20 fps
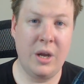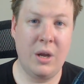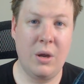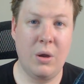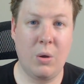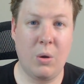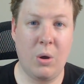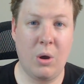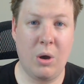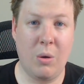
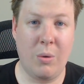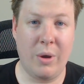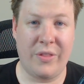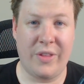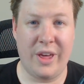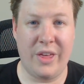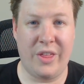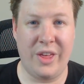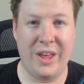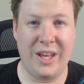or what
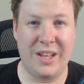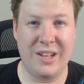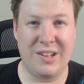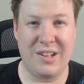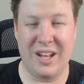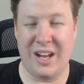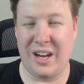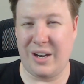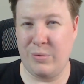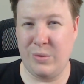they think is
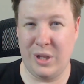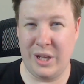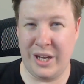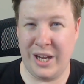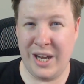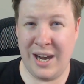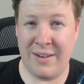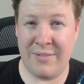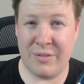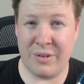like really
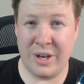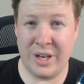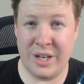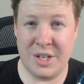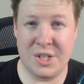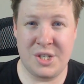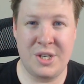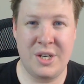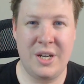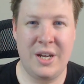
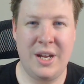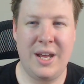average.